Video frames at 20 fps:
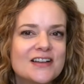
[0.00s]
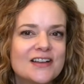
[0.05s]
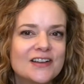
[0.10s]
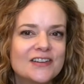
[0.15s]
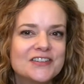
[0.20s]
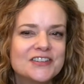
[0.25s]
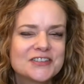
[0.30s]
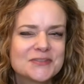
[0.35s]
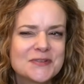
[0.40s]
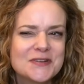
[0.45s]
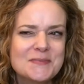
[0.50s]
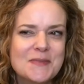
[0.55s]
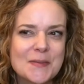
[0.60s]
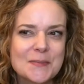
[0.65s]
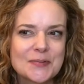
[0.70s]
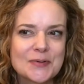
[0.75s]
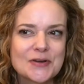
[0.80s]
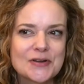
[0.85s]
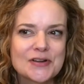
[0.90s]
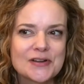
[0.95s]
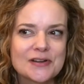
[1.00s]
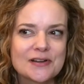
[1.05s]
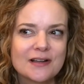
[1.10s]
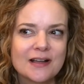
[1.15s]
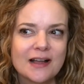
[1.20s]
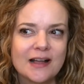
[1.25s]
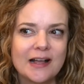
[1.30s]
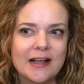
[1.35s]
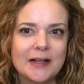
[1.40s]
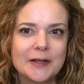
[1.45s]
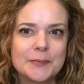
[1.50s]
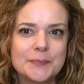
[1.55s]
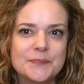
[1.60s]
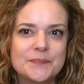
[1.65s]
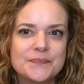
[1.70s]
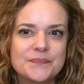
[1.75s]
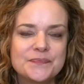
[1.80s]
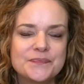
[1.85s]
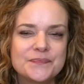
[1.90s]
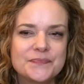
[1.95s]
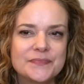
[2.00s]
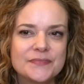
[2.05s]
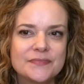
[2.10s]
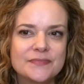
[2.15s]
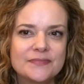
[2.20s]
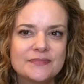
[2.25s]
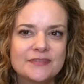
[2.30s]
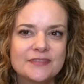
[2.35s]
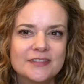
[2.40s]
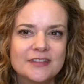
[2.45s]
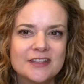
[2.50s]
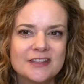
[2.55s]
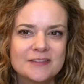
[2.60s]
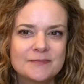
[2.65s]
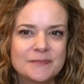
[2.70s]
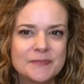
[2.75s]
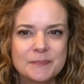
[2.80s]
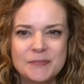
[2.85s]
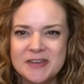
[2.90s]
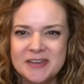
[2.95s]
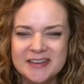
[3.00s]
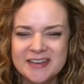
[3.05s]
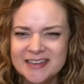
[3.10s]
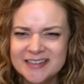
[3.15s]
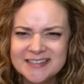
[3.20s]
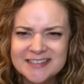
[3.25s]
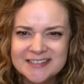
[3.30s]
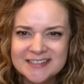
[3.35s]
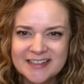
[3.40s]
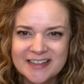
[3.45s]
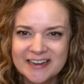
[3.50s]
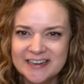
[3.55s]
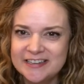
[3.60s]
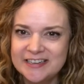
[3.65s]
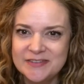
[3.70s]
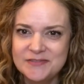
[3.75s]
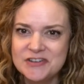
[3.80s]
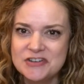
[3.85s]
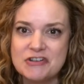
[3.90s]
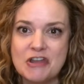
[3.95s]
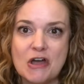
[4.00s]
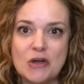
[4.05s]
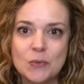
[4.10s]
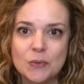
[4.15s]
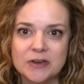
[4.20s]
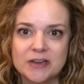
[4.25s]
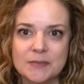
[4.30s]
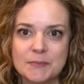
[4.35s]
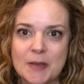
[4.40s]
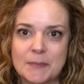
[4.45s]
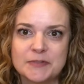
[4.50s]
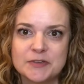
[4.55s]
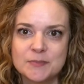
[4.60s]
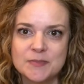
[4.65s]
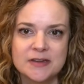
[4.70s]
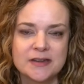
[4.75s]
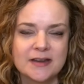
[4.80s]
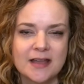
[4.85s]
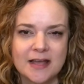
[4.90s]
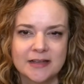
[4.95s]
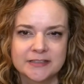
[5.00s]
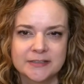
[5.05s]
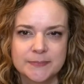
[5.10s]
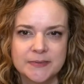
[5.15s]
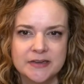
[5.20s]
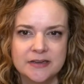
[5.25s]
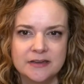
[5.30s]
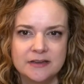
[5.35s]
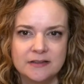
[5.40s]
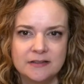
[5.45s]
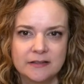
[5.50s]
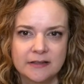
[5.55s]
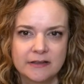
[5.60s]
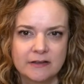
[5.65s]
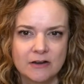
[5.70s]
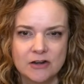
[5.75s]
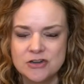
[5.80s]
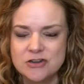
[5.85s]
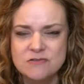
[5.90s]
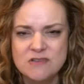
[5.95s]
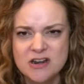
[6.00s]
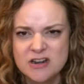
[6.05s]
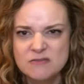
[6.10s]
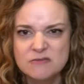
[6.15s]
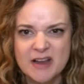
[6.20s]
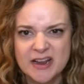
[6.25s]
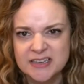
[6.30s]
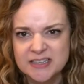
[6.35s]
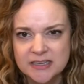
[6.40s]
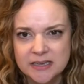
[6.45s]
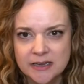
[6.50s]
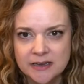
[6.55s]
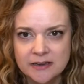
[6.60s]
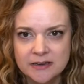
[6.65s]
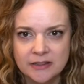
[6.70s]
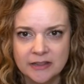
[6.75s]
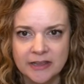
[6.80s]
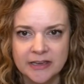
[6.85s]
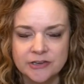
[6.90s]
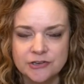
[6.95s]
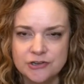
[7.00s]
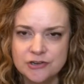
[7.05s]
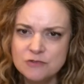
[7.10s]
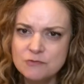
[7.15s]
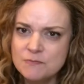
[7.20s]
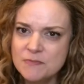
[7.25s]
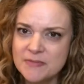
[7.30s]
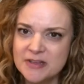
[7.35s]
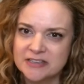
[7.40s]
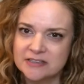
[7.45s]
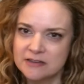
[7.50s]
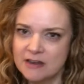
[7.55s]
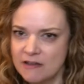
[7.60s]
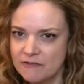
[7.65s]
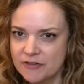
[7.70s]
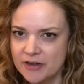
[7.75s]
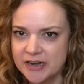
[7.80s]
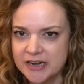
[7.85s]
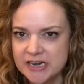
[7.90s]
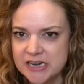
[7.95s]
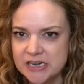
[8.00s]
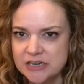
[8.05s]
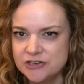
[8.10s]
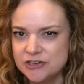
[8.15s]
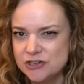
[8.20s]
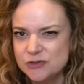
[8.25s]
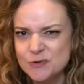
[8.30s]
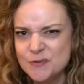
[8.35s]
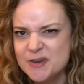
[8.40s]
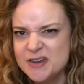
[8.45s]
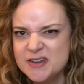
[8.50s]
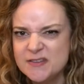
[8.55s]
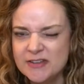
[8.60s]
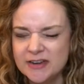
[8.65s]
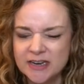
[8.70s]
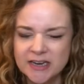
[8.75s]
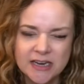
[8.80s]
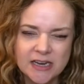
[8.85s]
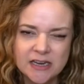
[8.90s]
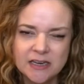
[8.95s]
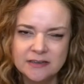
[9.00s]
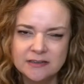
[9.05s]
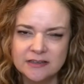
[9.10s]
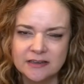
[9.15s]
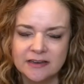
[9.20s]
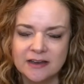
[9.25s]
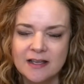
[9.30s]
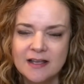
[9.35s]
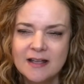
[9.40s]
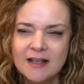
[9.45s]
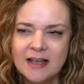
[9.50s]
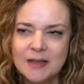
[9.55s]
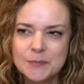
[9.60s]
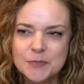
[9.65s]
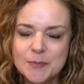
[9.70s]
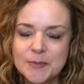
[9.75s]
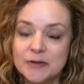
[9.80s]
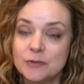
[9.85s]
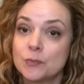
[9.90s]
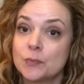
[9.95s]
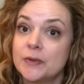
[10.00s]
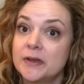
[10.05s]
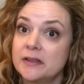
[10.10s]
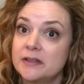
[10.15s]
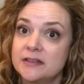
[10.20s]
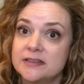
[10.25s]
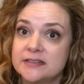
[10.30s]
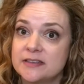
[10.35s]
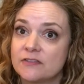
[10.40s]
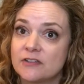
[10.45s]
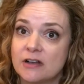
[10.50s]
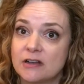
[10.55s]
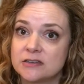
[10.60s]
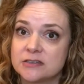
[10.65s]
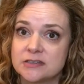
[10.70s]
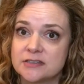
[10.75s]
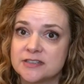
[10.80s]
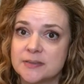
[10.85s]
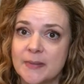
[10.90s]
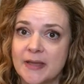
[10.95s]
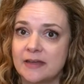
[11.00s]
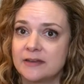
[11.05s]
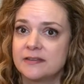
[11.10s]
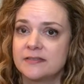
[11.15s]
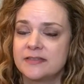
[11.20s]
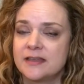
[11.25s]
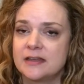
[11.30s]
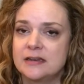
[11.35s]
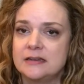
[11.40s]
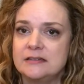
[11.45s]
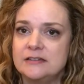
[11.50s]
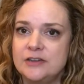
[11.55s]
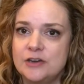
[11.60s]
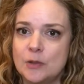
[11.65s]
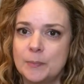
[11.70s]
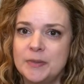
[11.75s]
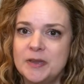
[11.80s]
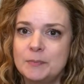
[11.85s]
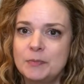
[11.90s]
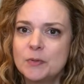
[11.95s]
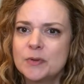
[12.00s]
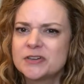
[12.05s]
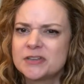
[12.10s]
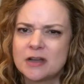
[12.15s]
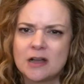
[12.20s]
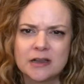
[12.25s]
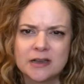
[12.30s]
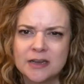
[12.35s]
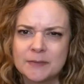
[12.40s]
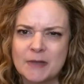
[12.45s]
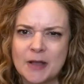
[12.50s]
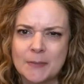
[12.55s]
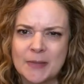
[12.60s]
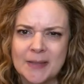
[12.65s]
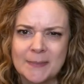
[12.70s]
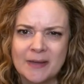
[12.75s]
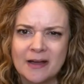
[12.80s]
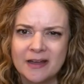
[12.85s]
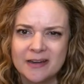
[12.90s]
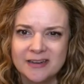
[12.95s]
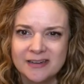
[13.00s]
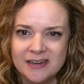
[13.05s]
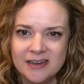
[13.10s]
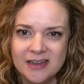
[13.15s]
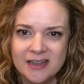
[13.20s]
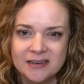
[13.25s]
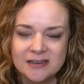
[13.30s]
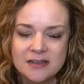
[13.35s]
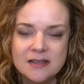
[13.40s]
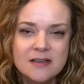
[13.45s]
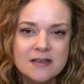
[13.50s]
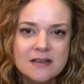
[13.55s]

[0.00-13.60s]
just remember the kids that I didn't even know would come up to me and ask me, like, are you anorexic? Like, you must never eat. Do you even eat? And we're being really self-conscious about it, that, you know, people were talking about my body and